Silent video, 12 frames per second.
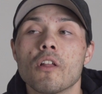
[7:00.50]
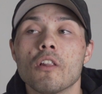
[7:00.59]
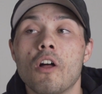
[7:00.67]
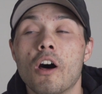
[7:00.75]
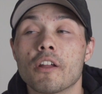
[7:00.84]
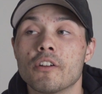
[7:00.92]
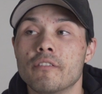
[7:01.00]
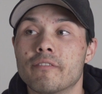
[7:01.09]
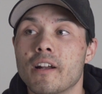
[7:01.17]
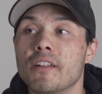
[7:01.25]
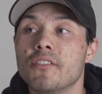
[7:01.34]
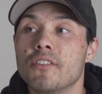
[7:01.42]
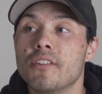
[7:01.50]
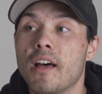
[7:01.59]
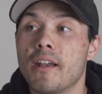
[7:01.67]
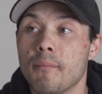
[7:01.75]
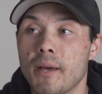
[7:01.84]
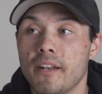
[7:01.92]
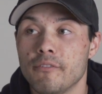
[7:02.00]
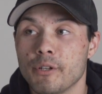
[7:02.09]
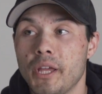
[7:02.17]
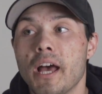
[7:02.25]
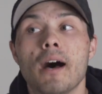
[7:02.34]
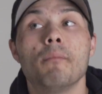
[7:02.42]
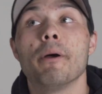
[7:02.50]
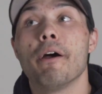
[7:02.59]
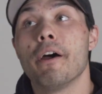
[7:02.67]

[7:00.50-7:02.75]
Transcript: a lot of good friends that I met in rehab,